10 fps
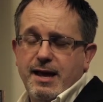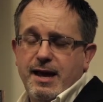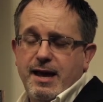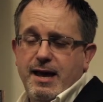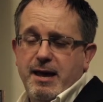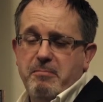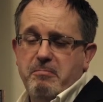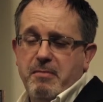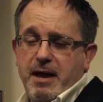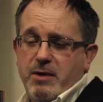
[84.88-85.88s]

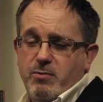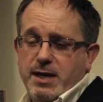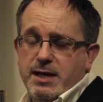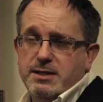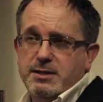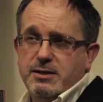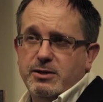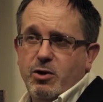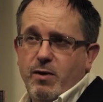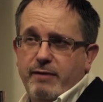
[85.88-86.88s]
And we need to
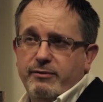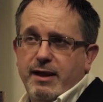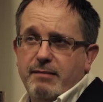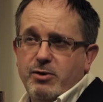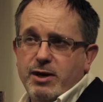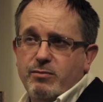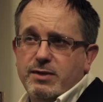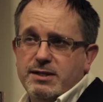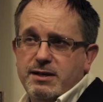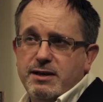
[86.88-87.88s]
go after that money
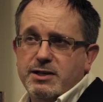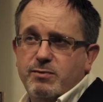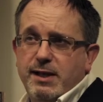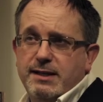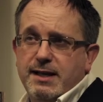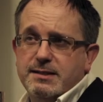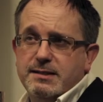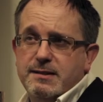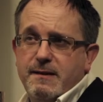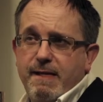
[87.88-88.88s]
with serious wealth
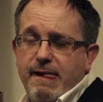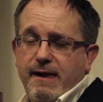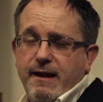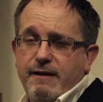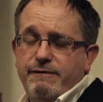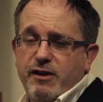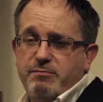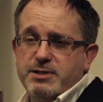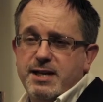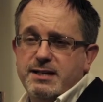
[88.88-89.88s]
taxes. A
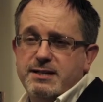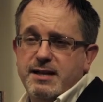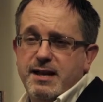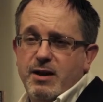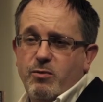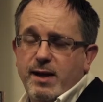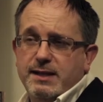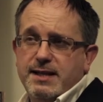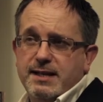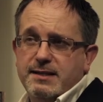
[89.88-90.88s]
5%
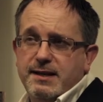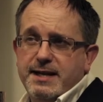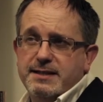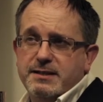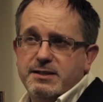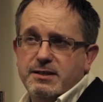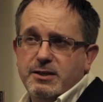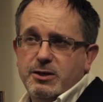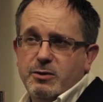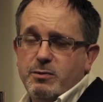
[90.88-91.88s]
wealth tax on assets
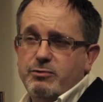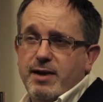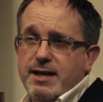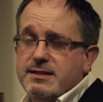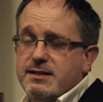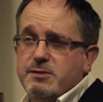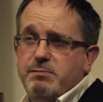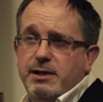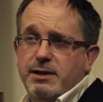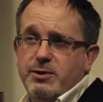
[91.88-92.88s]
would raise 6
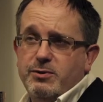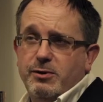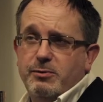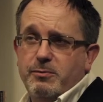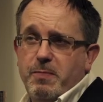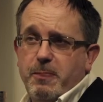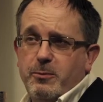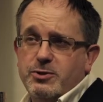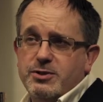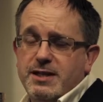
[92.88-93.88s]
billion euro,
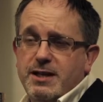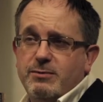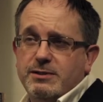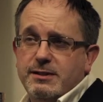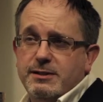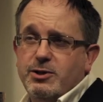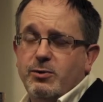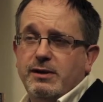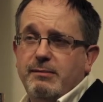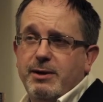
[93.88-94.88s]
which is equal to the
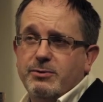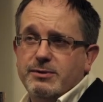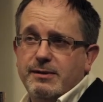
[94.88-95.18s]
total amount